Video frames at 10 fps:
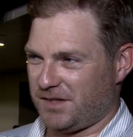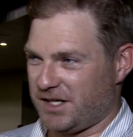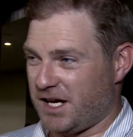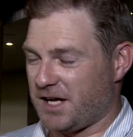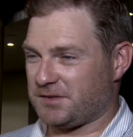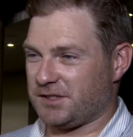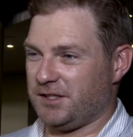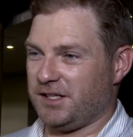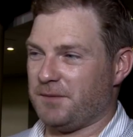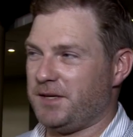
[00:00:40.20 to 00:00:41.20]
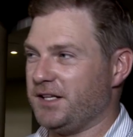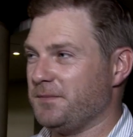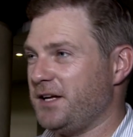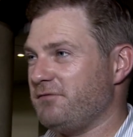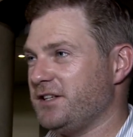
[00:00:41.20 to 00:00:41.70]
Yeah, absolutely. I mean, the
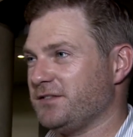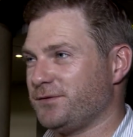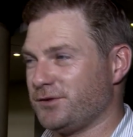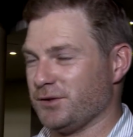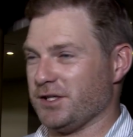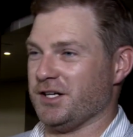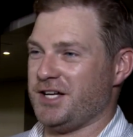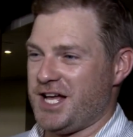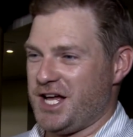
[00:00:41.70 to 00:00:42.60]
main reason for all the